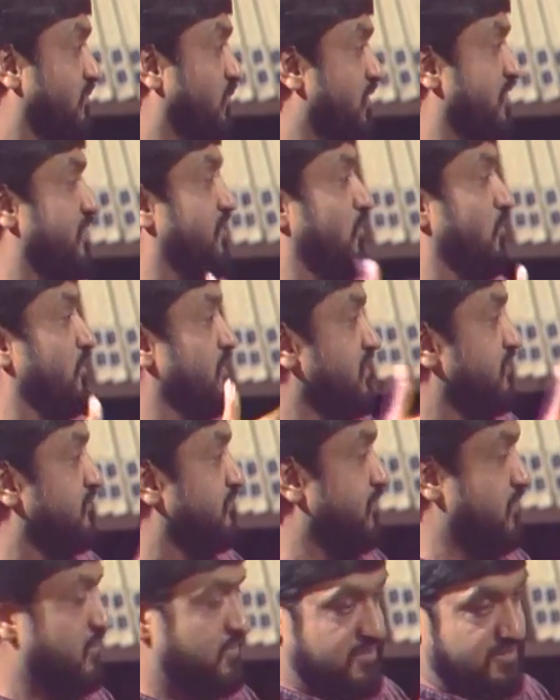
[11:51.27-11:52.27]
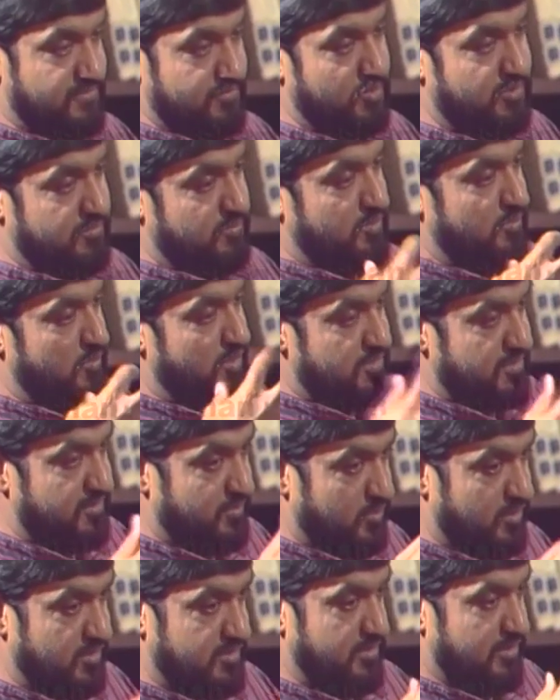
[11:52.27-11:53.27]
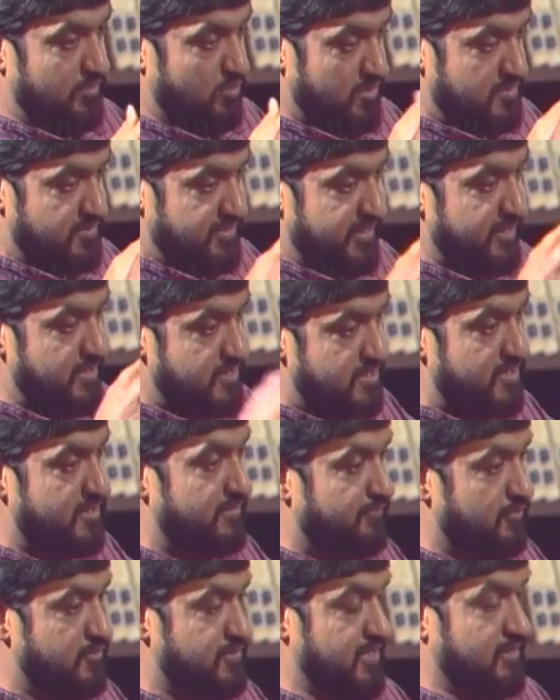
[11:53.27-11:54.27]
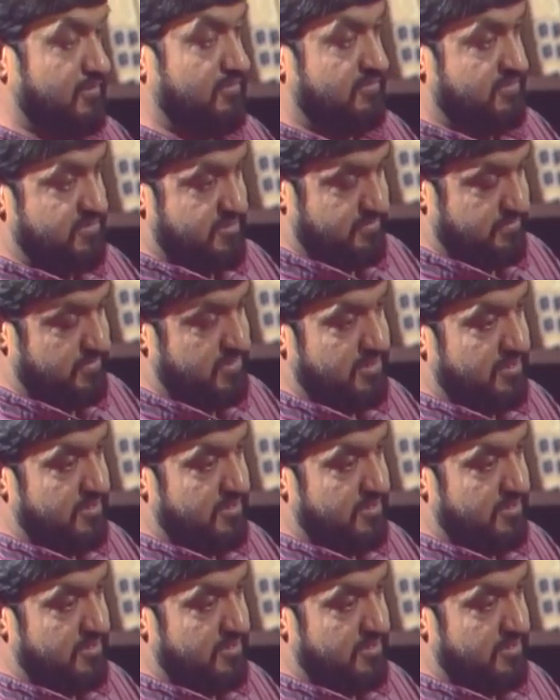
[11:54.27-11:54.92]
What are all these features? What do they entail for secularism?